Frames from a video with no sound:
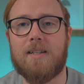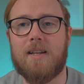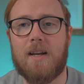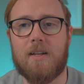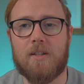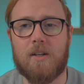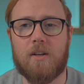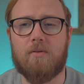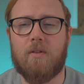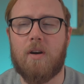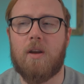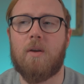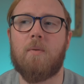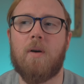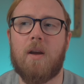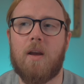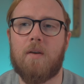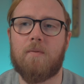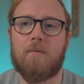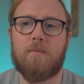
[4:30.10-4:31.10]
day is a great
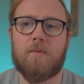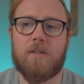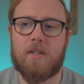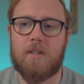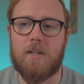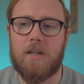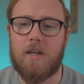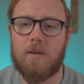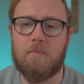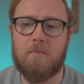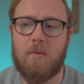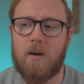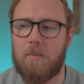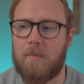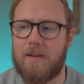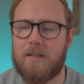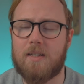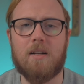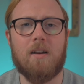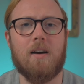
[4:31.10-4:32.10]
way of
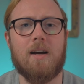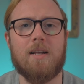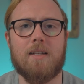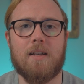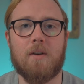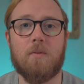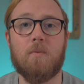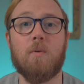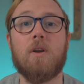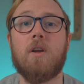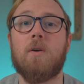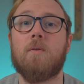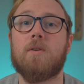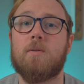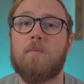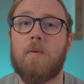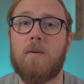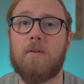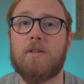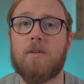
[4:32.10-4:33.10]
decompartmentalizing what you are
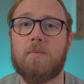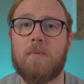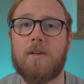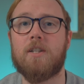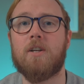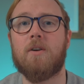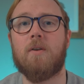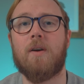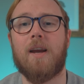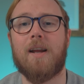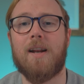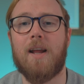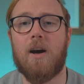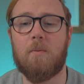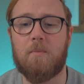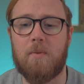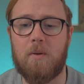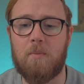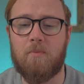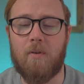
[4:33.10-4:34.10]
supposed to be doing and
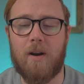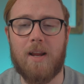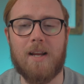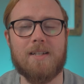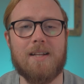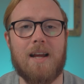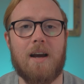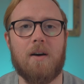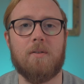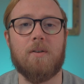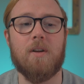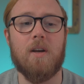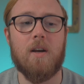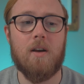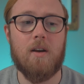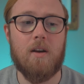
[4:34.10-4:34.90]
help you break down